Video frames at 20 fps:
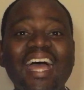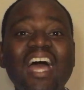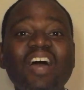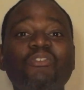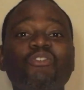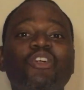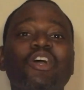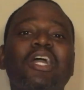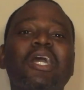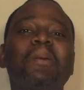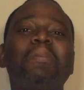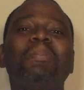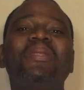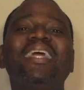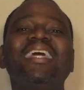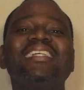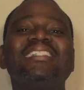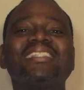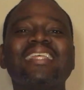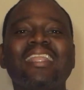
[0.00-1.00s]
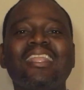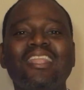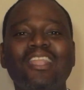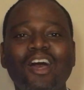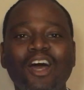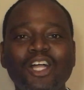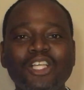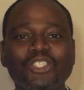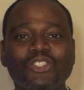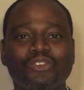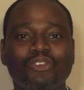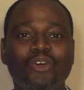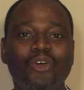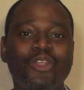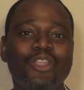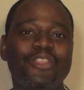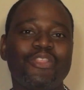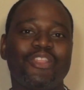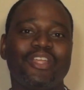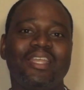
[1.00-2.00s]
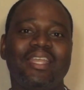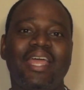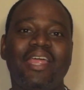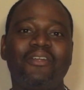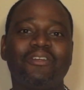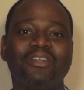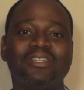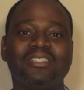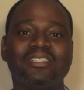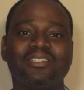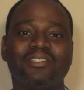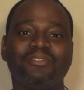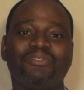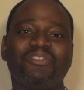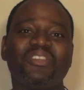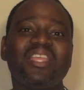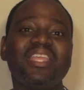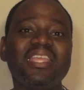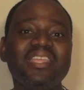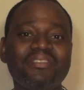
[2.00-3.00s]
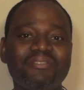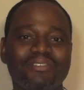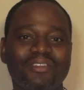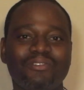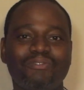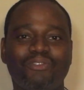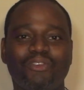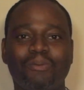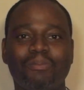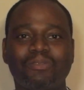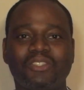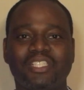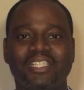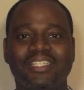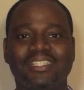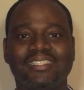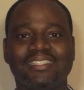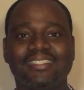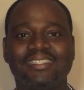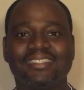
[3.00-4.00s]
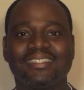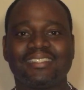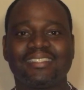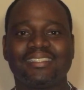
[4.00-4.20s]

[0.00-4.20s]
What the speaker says: Africa plays a large role in the narrative, even from Genesis.